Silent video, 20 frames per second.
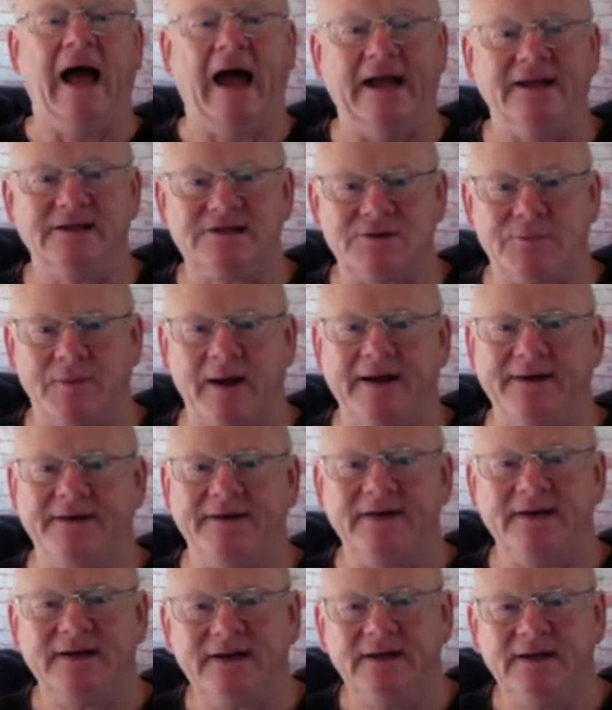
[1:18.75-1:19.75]
And to
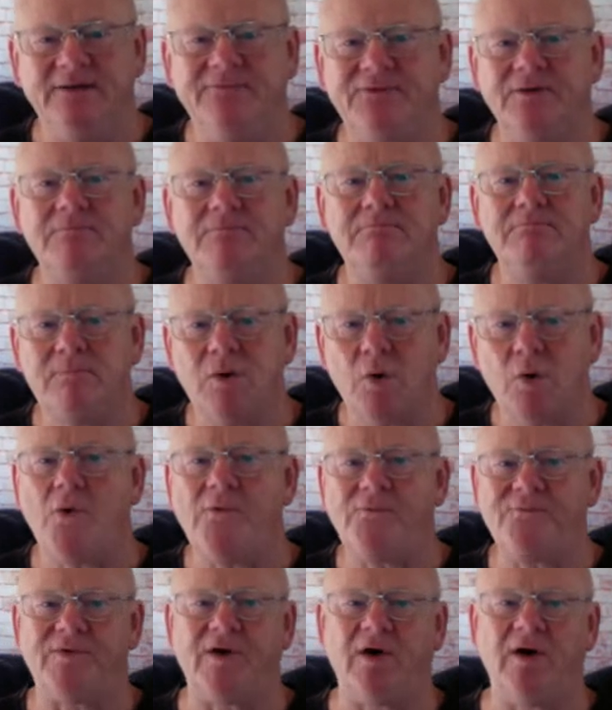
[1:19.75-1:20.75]
add even
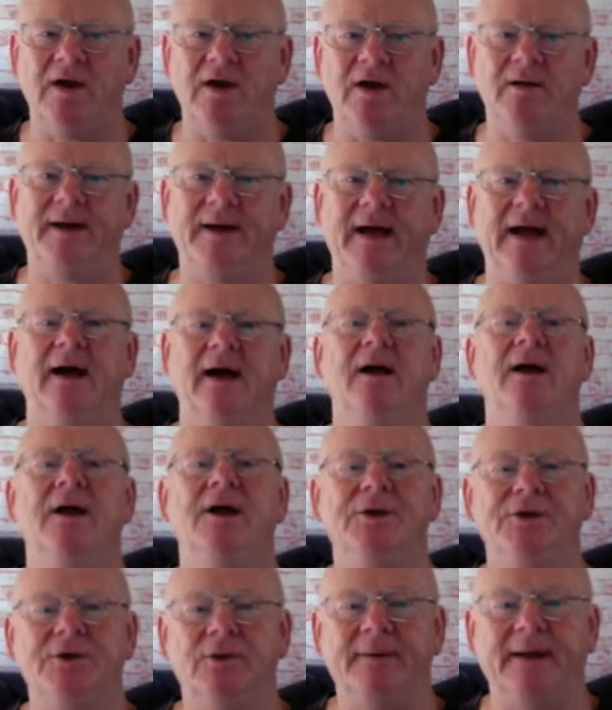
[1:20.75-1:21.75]
more firepower,
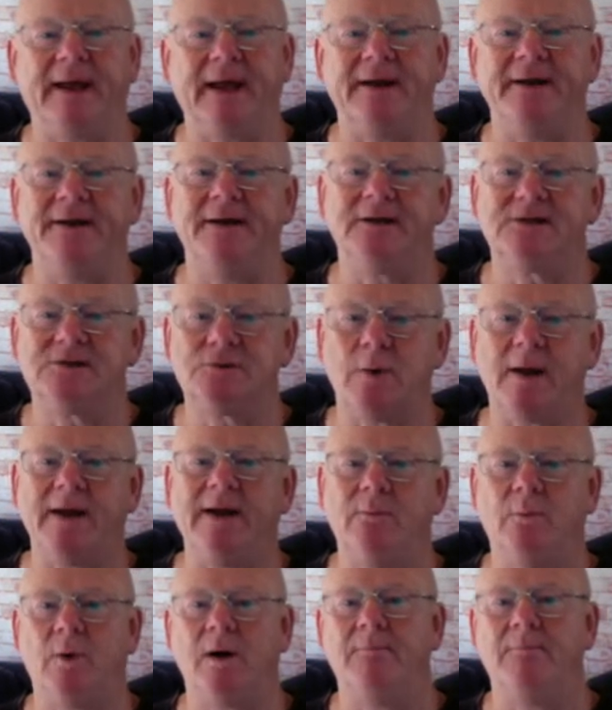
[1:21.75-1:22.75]
you'll be getting a
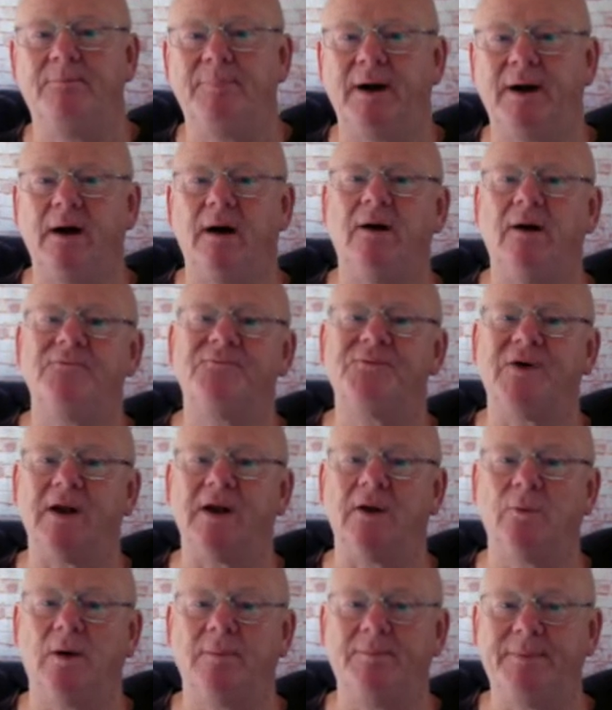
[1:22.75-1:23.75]
21 part
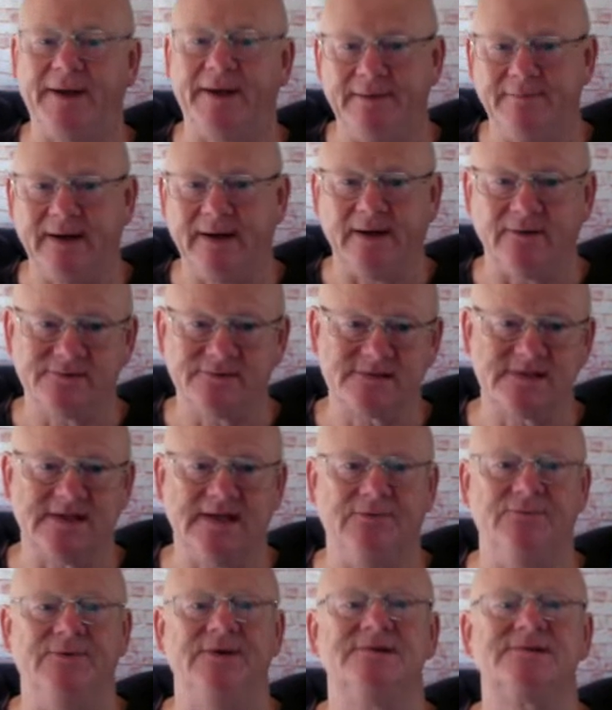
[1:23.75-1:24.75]
follow up email
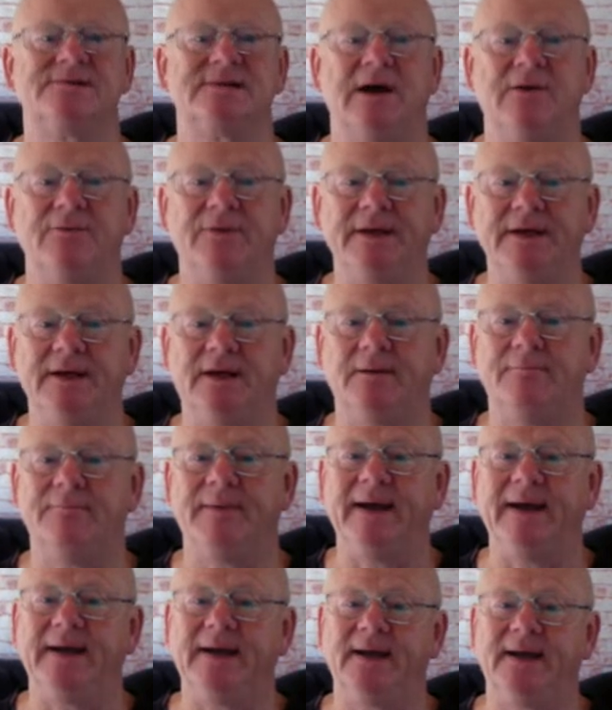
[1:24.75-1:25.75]
series so that you can
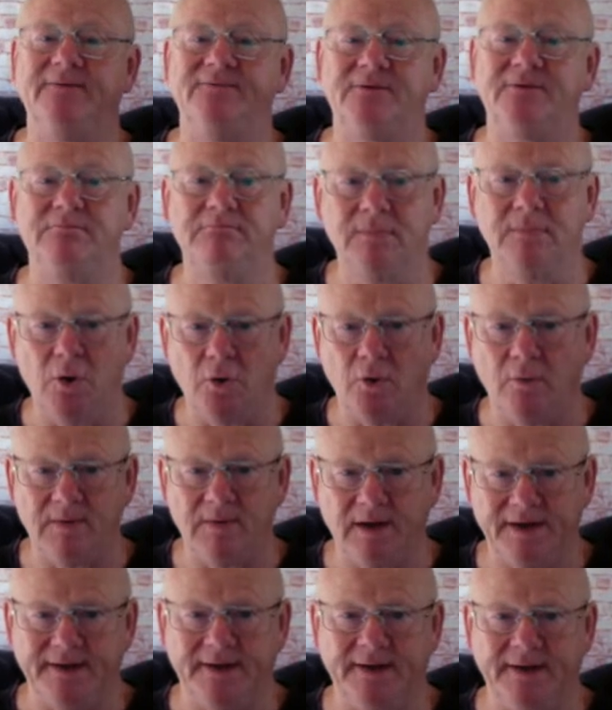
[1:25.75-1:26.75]
make even more
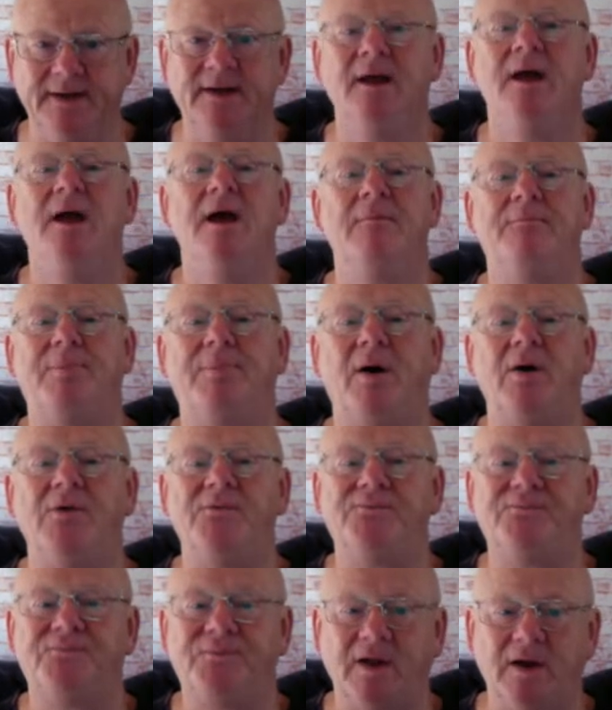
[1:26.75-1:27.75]
money by
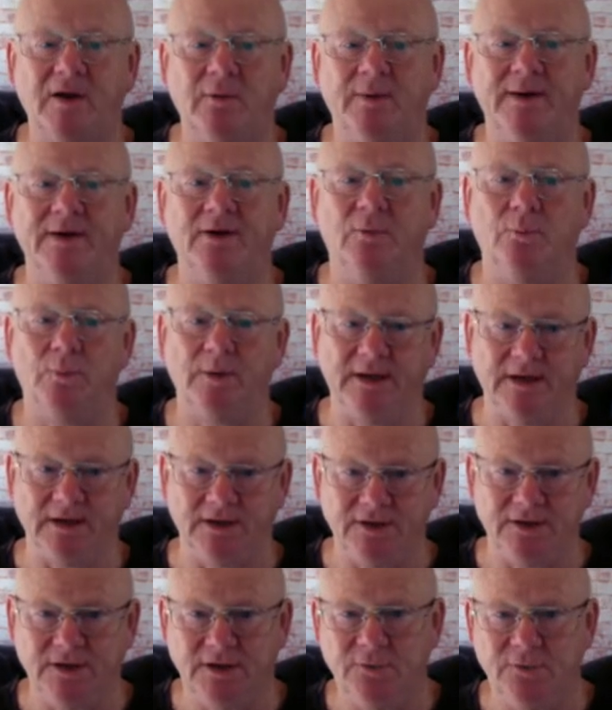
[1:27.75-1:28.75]
following up with
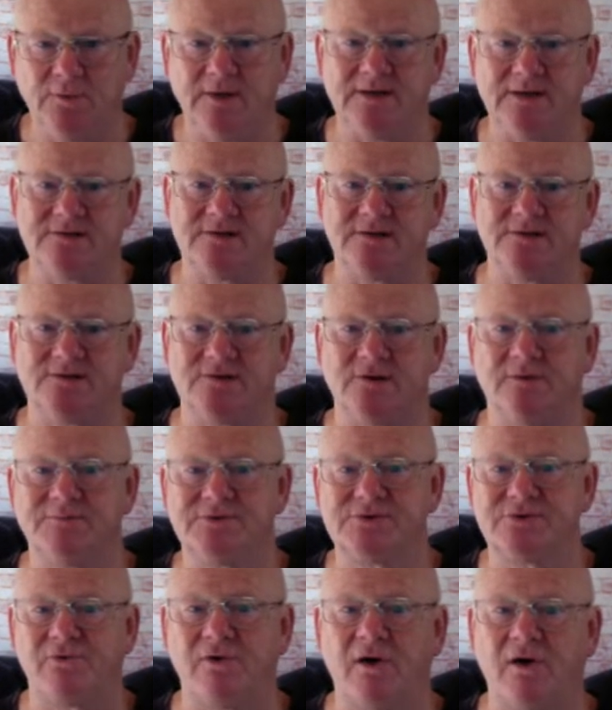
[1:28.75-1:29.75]
your new list of
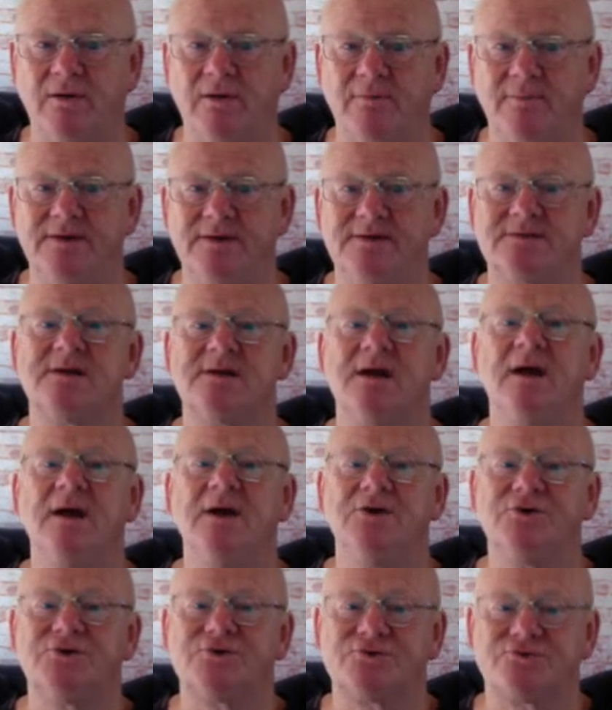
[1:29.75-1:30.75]
subscribers
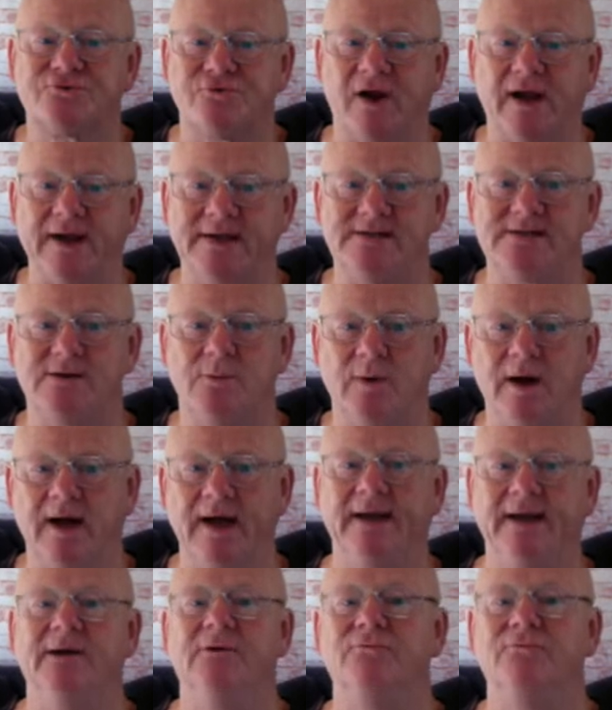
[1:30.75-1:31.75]
straight
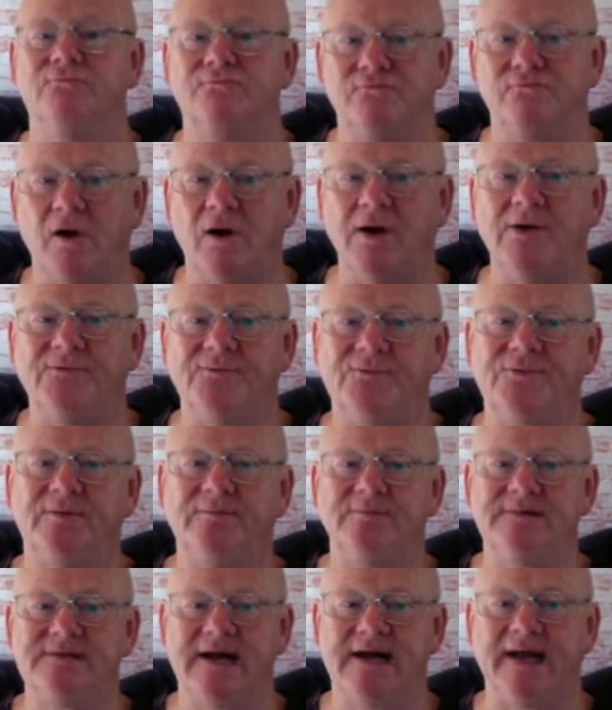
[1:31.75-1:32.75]
away, right
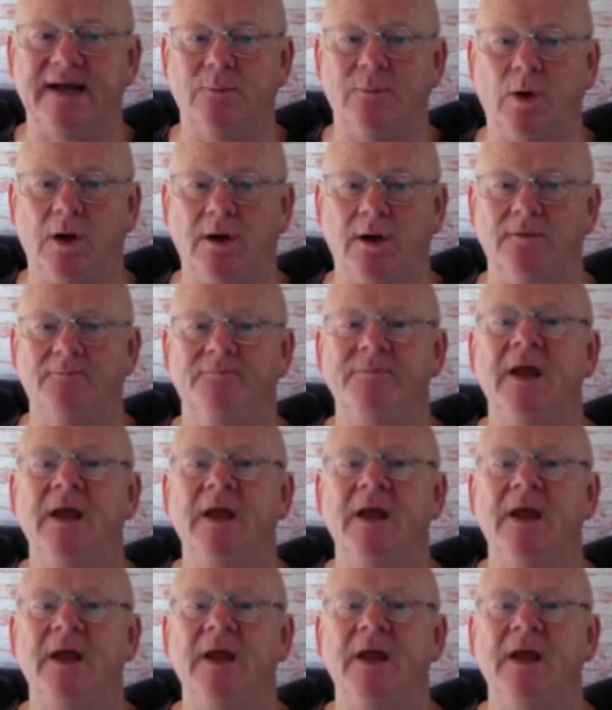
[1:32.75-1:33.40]
from day one.